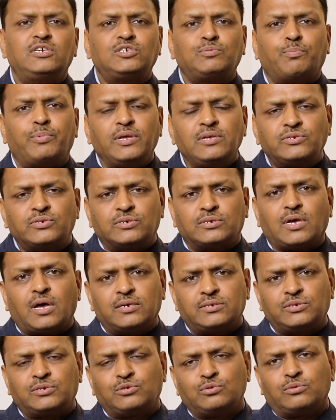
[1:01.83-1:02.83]
This brings
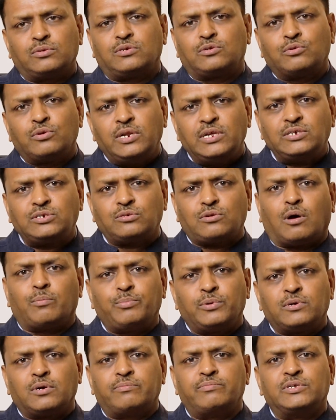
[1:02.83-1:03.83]
us to today's
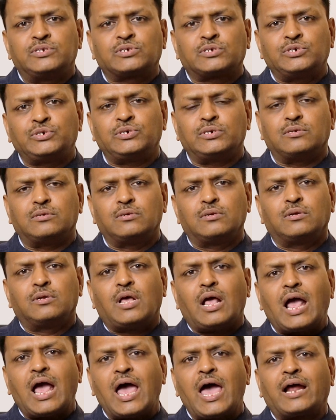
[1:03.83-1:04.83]
topic of discussion:
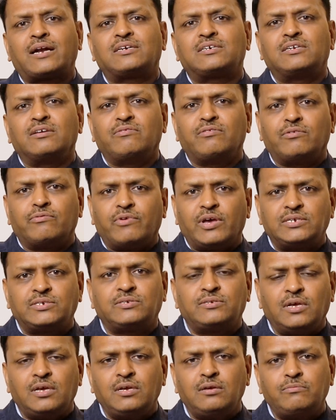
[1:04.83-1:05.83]
active
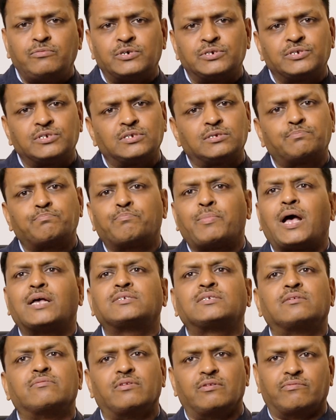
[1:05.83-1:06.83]
investing versus
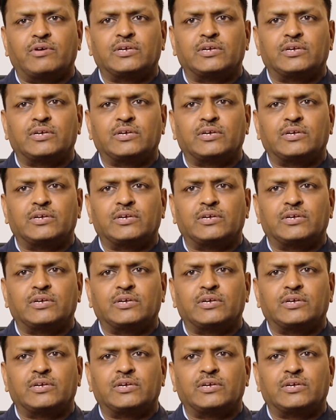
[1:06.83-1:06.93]
passive